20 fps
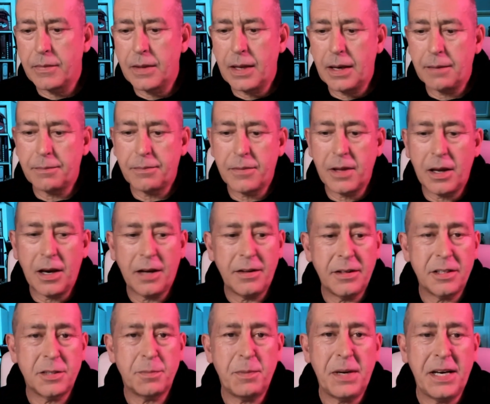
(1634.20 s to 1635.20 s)
Yeah,
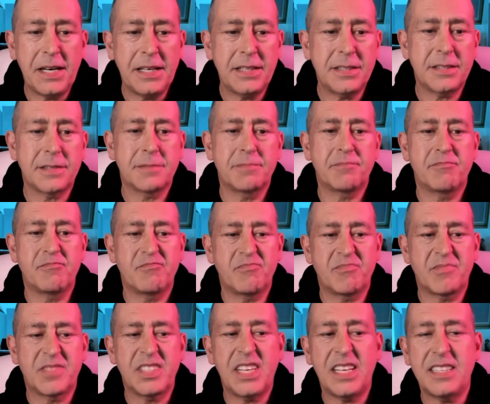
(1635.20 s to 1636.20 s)
other spares,
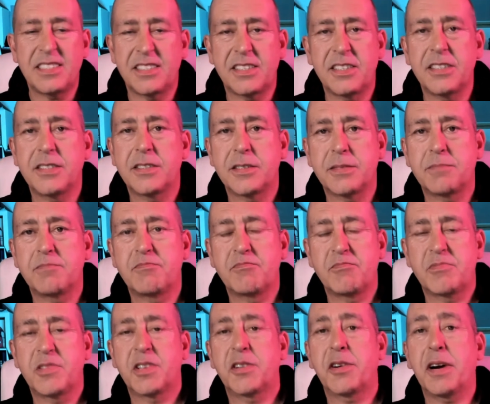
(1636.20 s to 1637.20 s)
sensors.
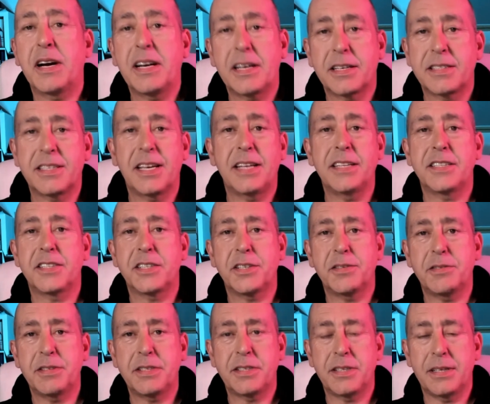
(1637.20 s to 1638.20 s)
Crank
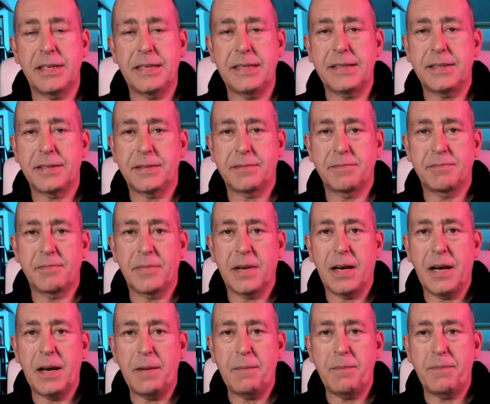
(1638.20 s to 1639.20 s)
sensor is
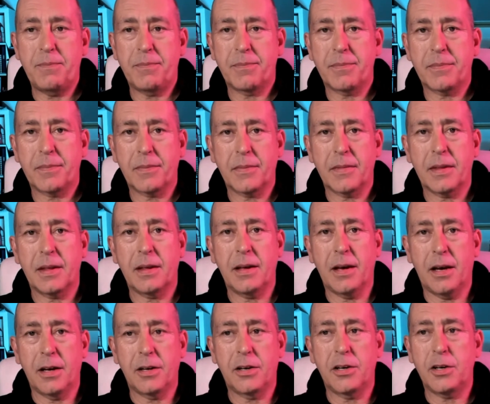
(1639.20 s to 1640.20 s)
a
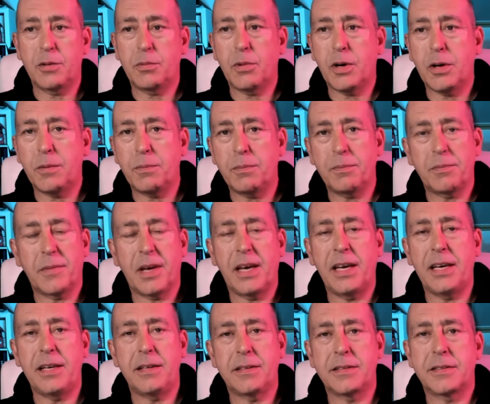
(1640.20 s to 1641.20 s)
good one.
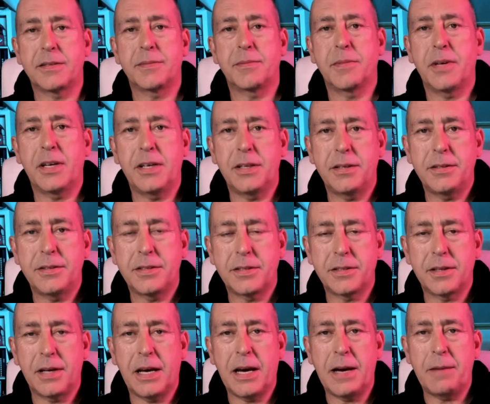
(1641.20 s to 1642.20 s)
Heat
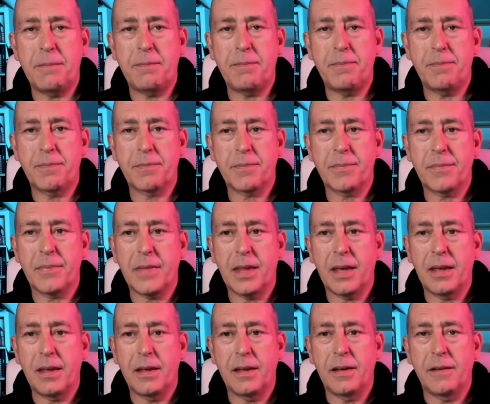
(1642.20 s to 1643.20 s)
and
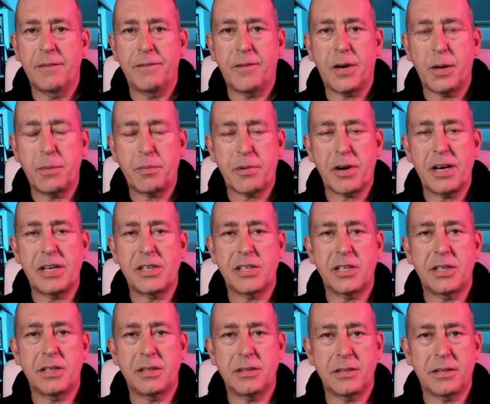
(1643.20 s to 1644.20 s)

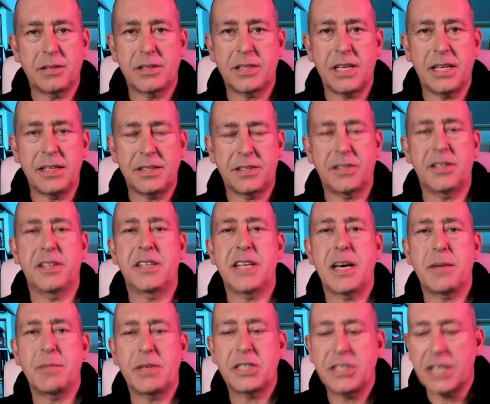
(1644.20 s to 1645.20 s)
vibration tends to
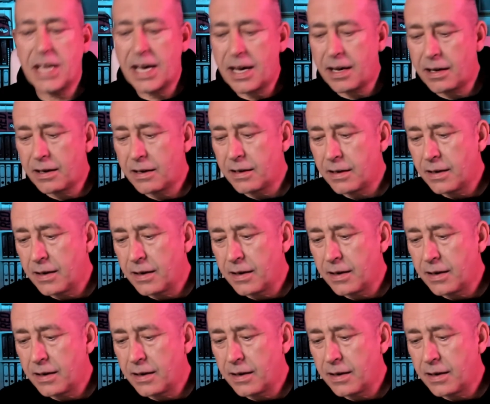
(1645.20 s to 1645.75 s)
damage that.